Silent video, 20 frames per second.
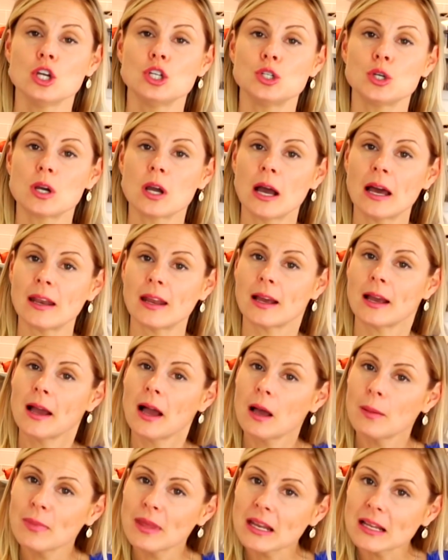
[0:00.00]
to kind of
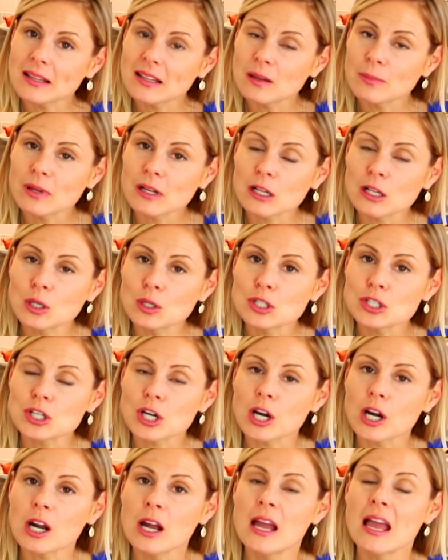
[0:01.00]
come in a little bit
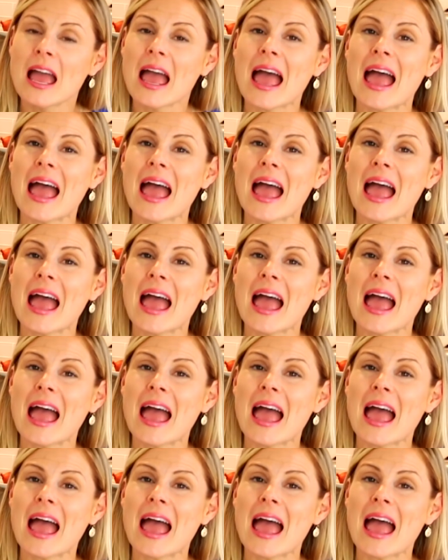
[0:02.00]
closer